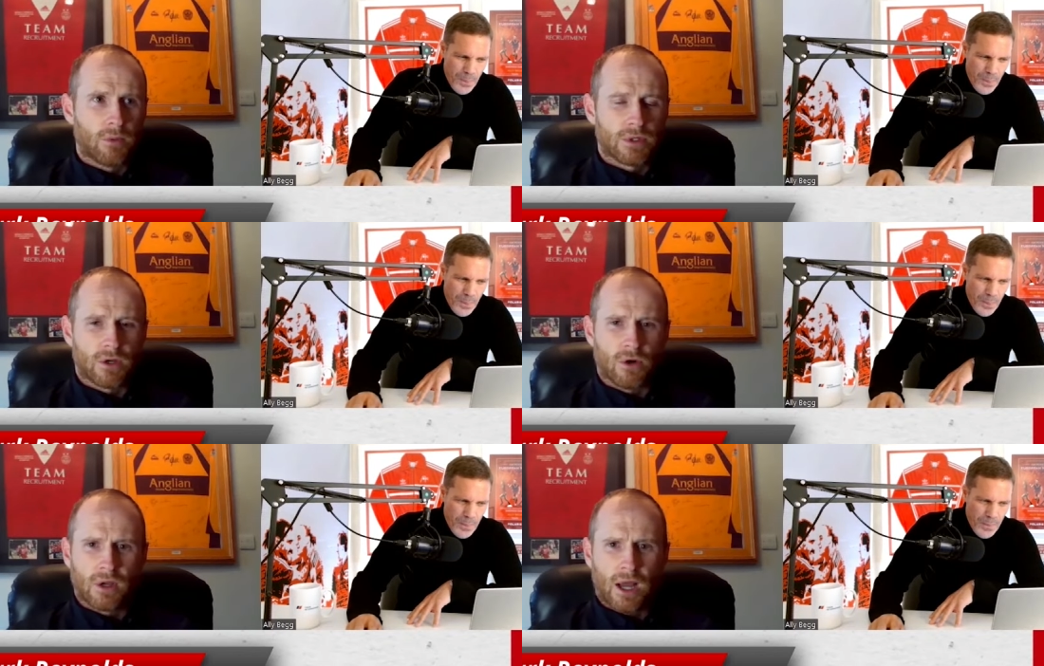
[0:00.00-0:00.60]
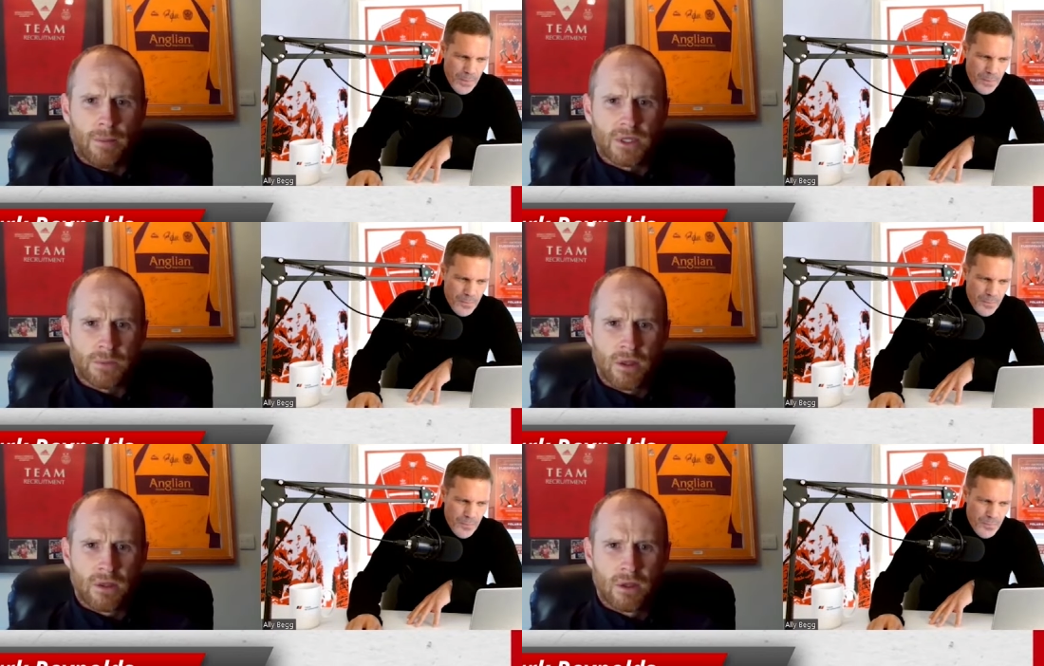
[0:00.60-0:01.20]
Speaker 1: out was a young Cammy
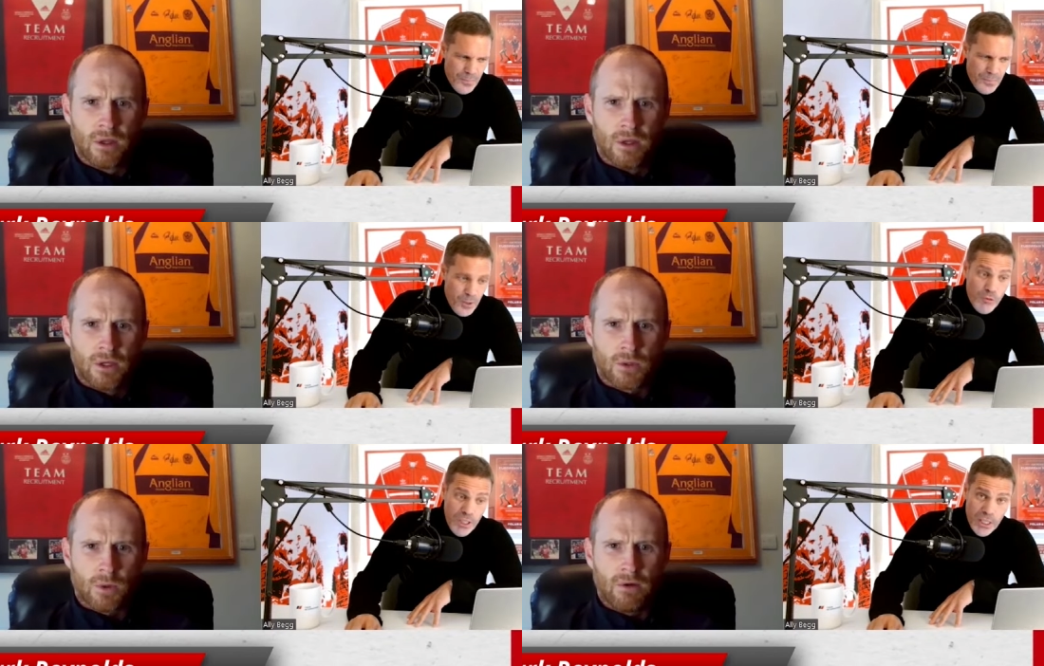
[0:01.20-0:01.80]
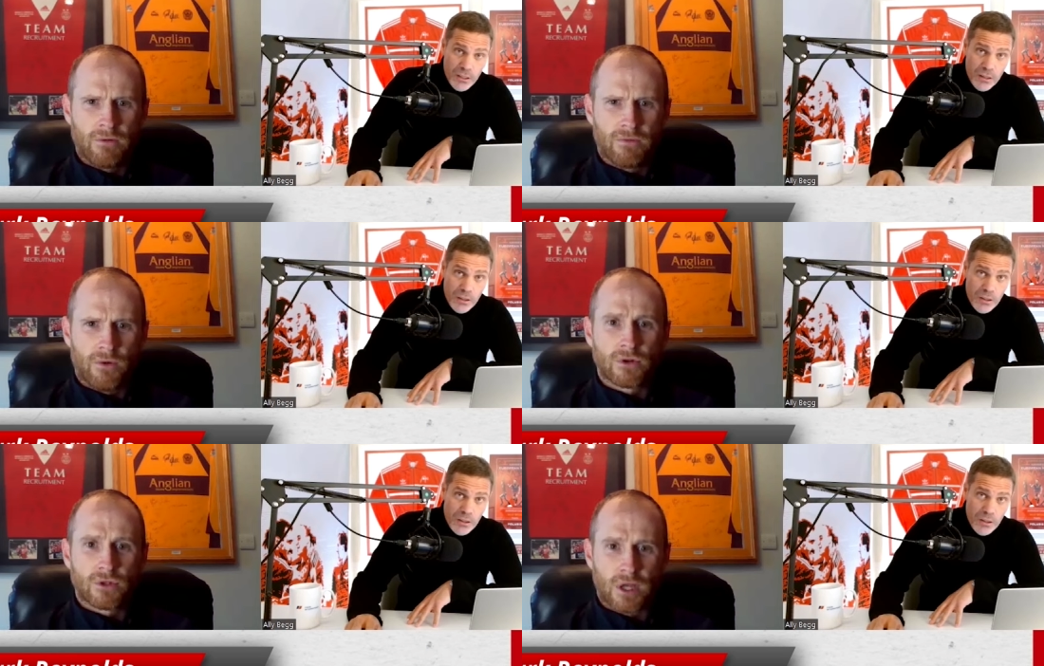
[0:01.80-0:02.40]
Smith. Oh, really? so when I
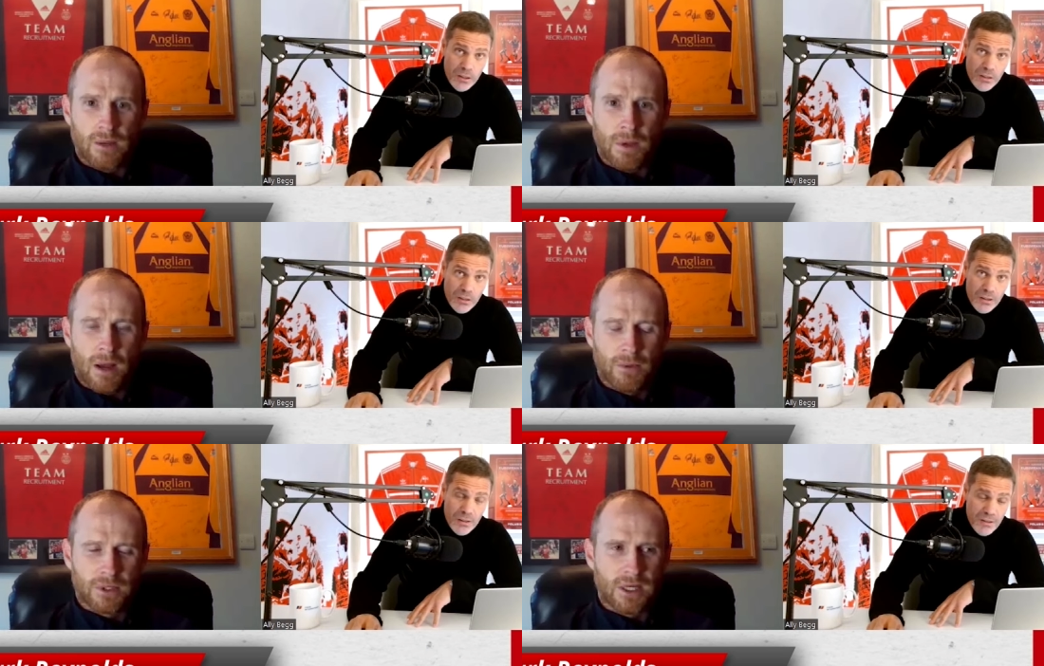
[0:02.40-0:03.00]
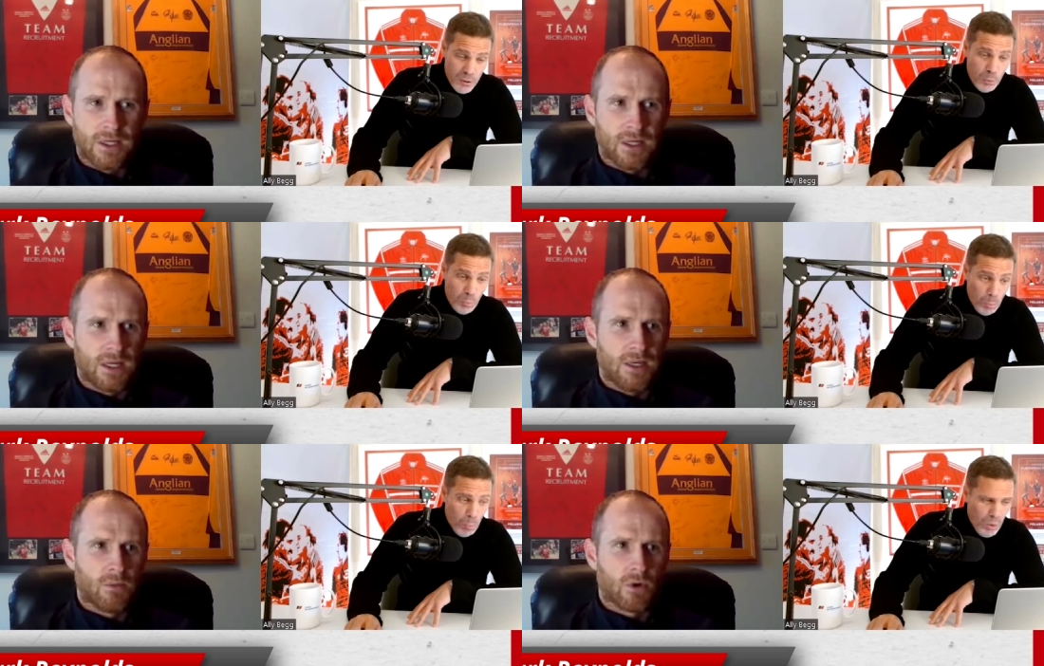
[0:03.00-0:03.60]
first came to Aberdeen,
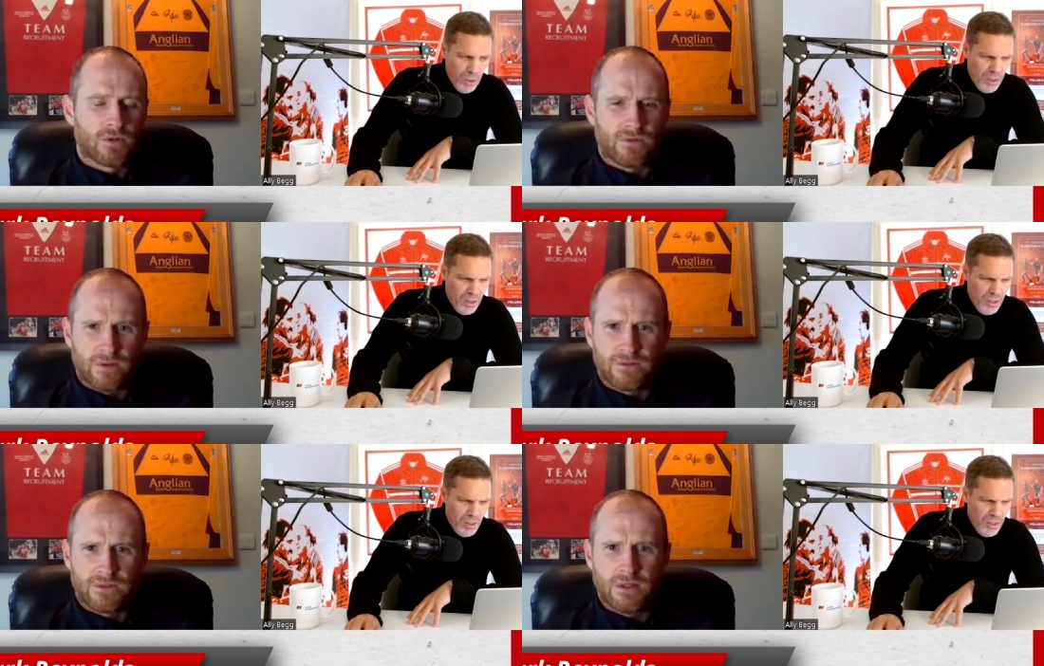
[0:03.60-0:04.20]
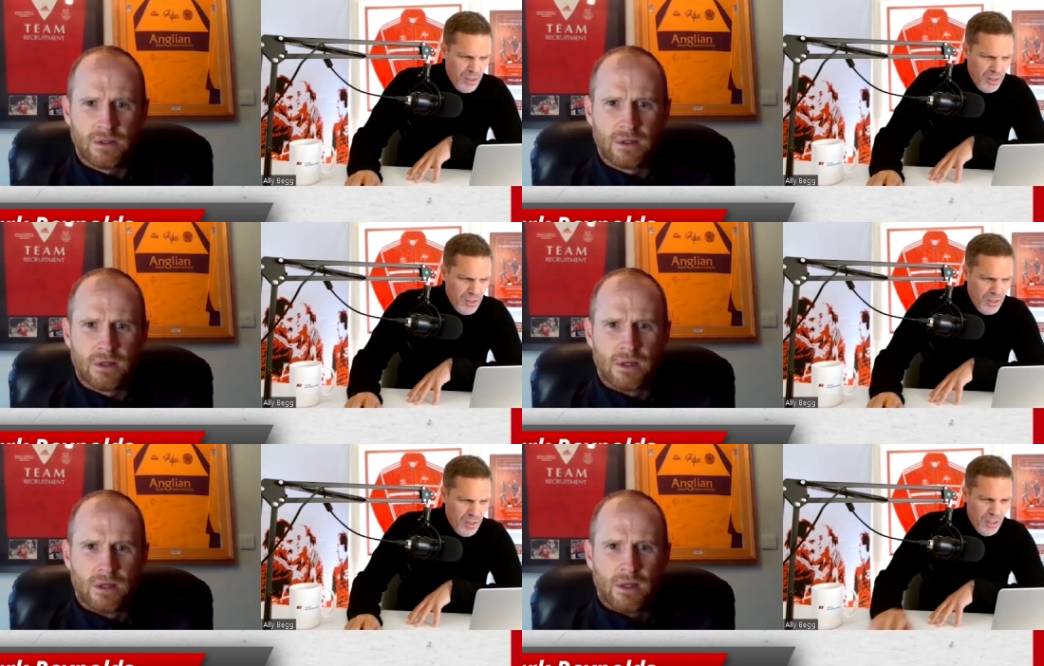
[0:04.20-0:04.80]
he was 15
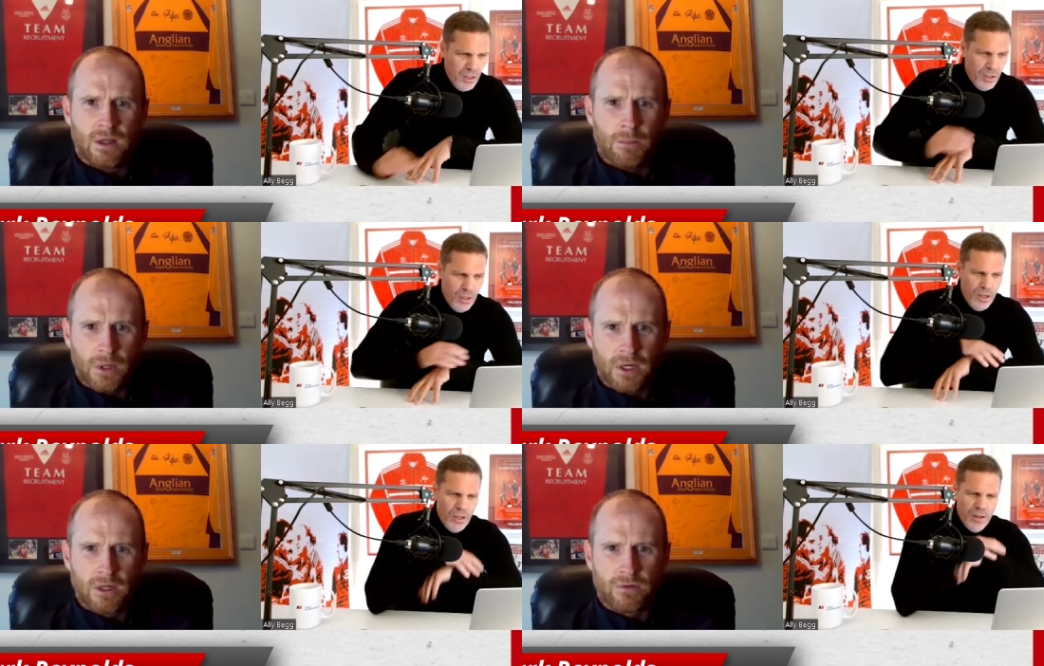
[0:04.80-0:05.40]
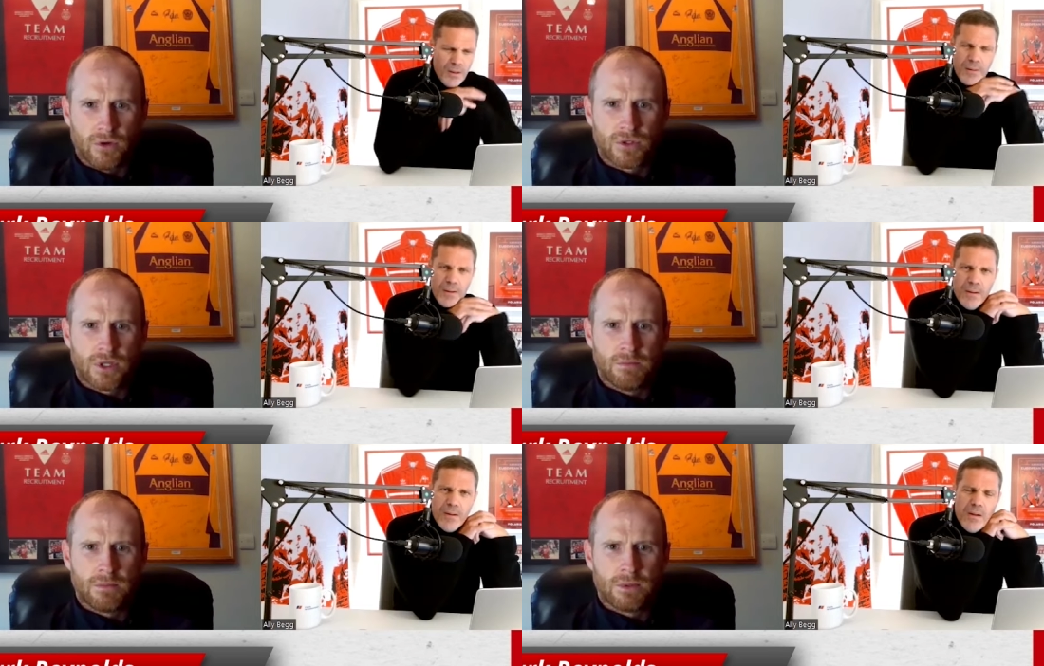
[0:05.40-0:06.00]
and playing in the first
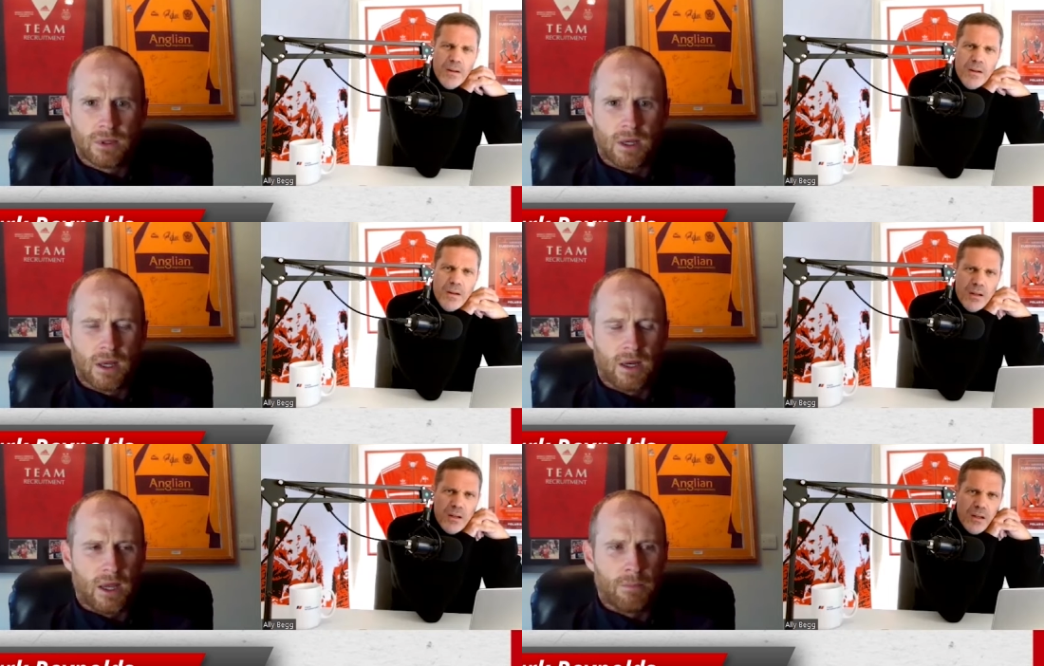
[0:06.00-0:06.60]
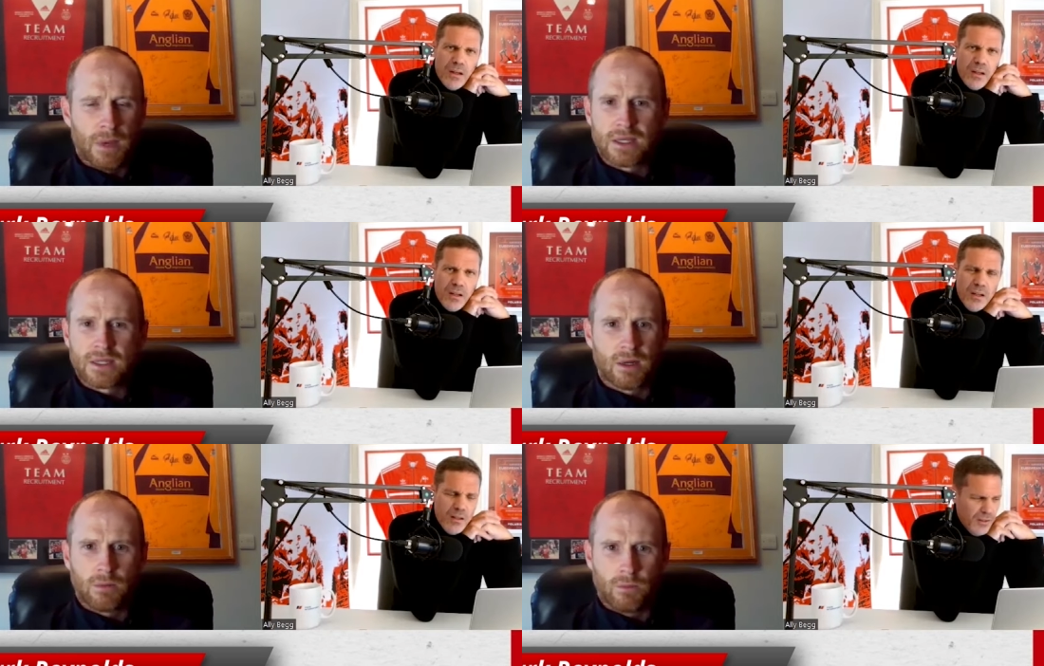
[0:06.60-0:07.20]
team and uh,
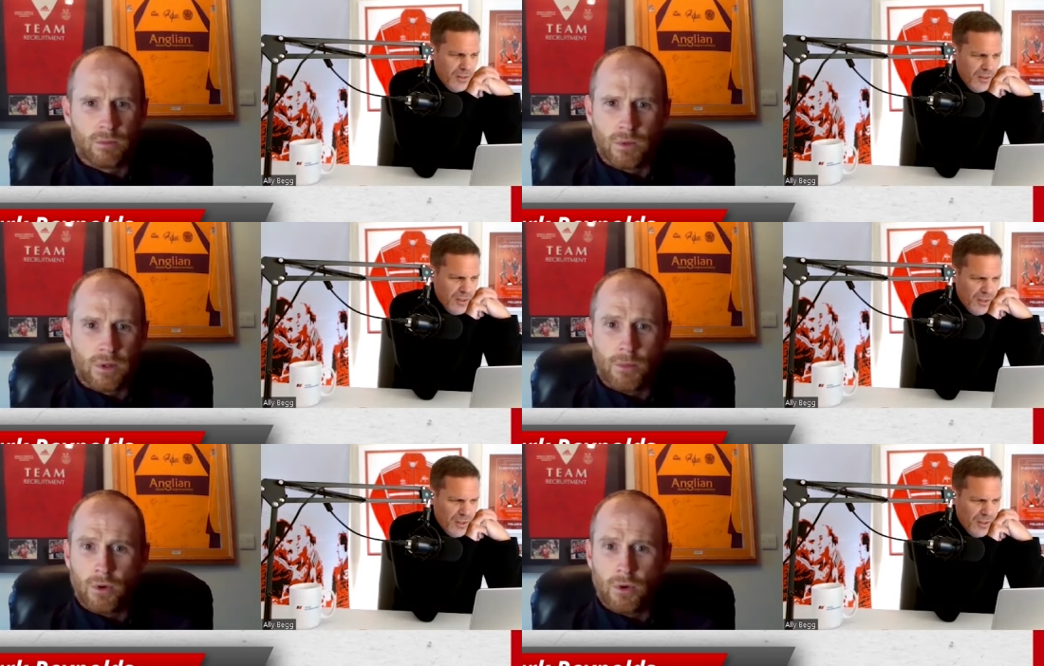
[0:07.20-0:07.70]
mixing it with the